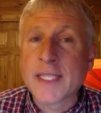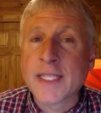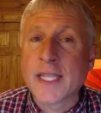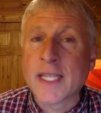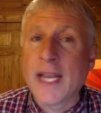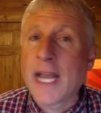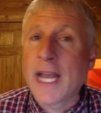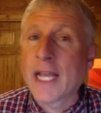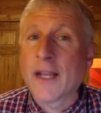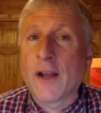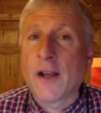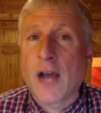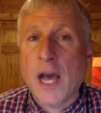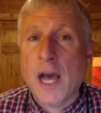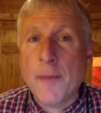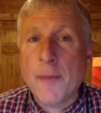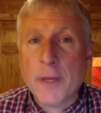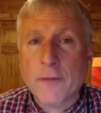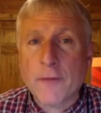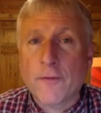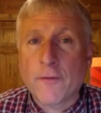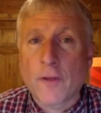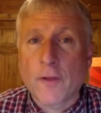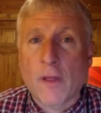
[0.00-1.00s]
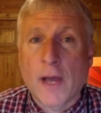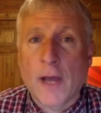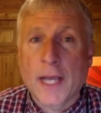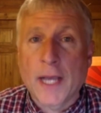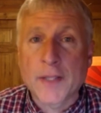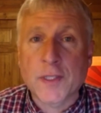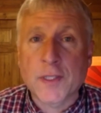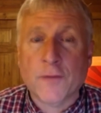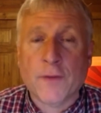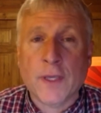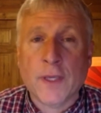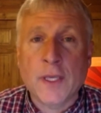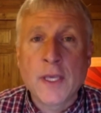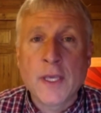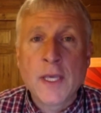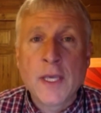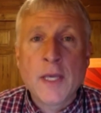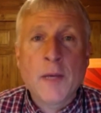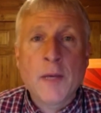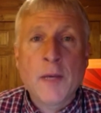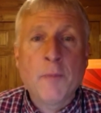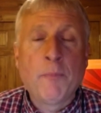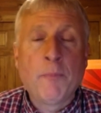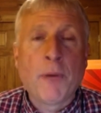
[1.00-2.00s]
as an economic philosophy,
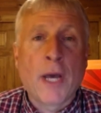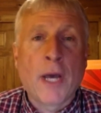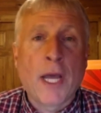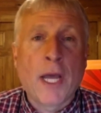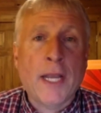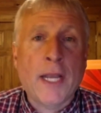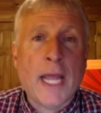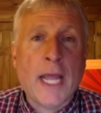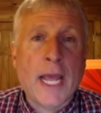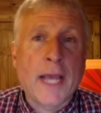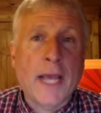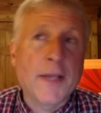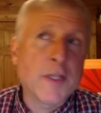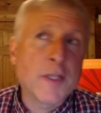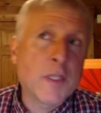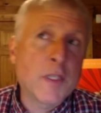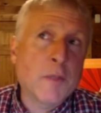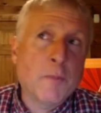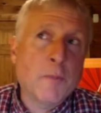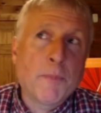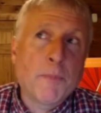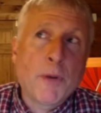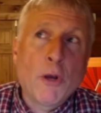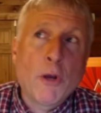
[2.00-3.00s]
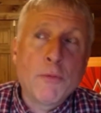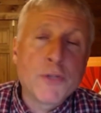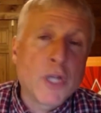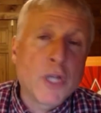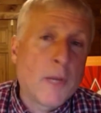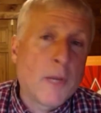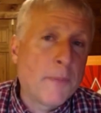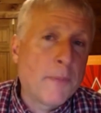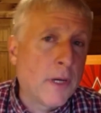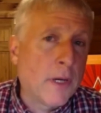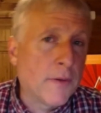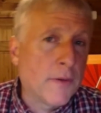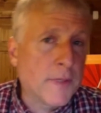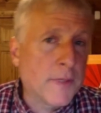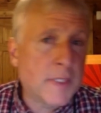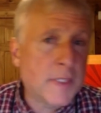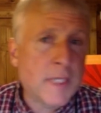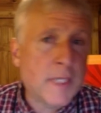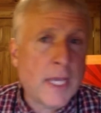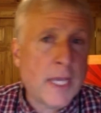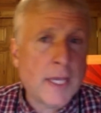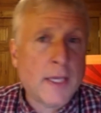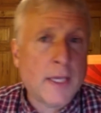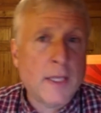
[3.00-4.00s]
but as Pope John Paul
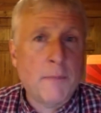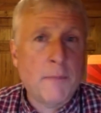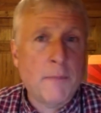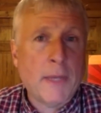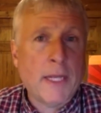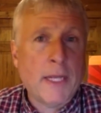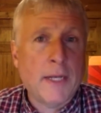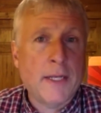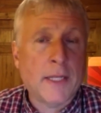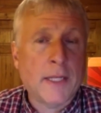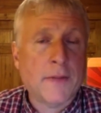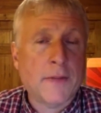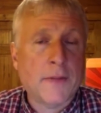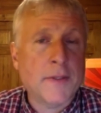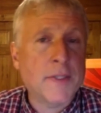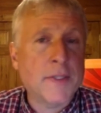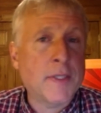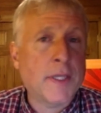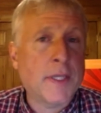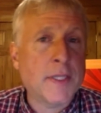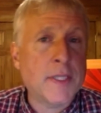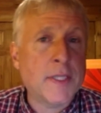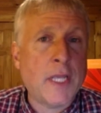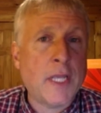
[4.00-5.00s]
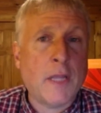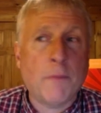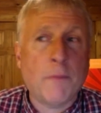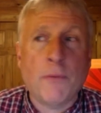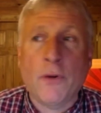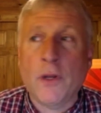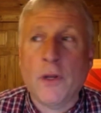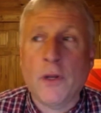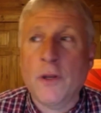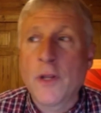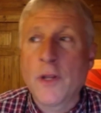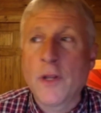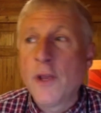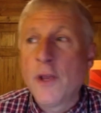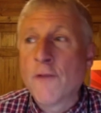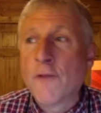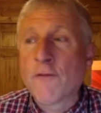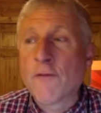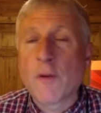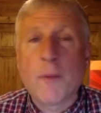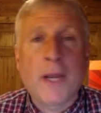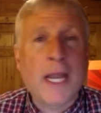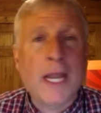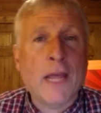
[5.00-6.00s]
II, Benedict XVI put it,
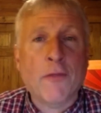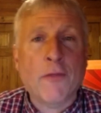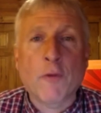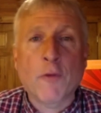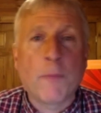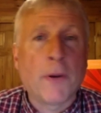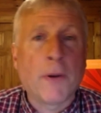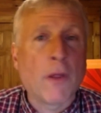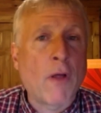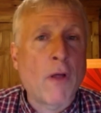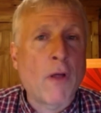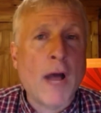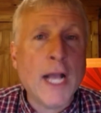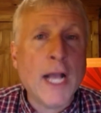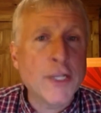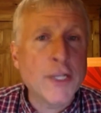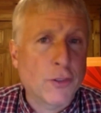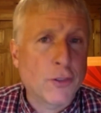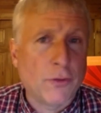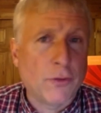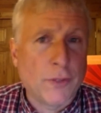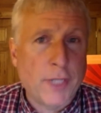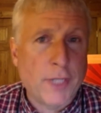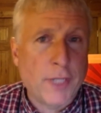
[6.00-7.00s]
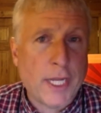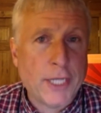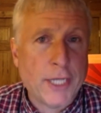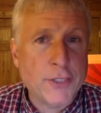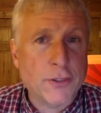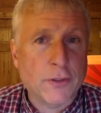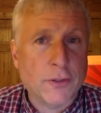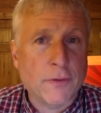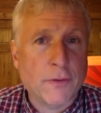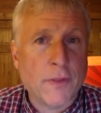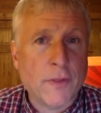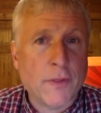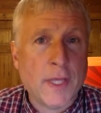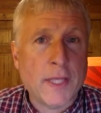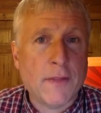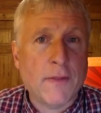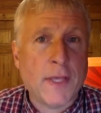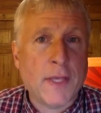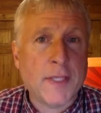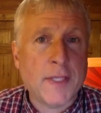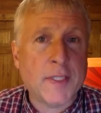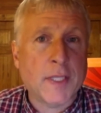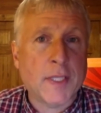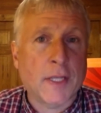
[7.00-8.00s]
from an anthropological nature.
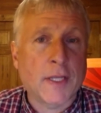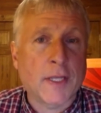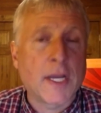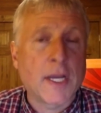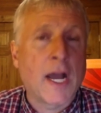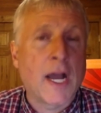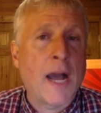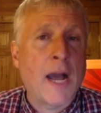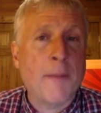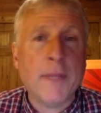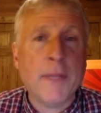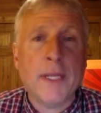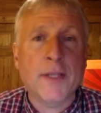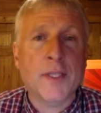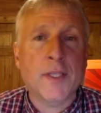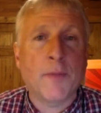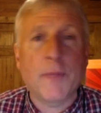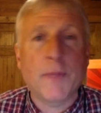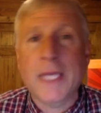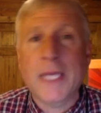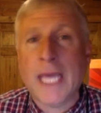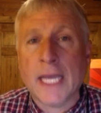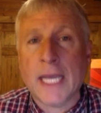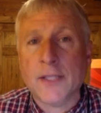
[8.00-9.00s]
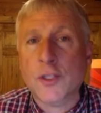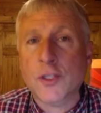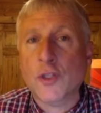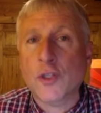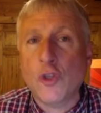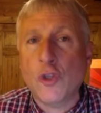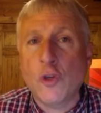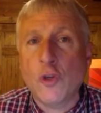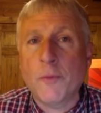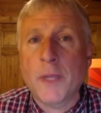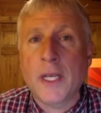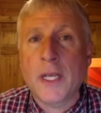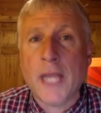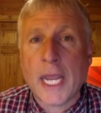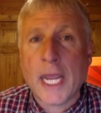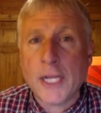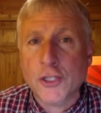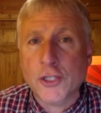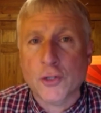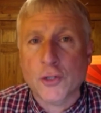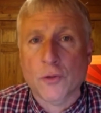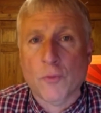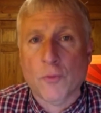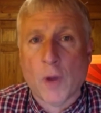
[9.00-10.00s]
They said communism gets human
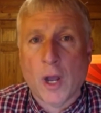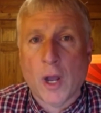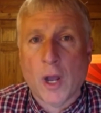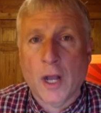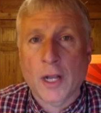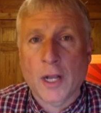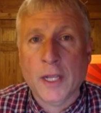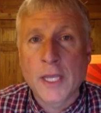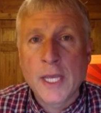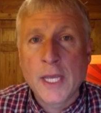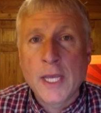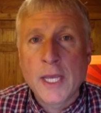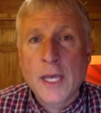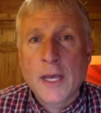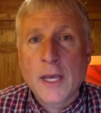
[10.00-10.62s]
nature wrong.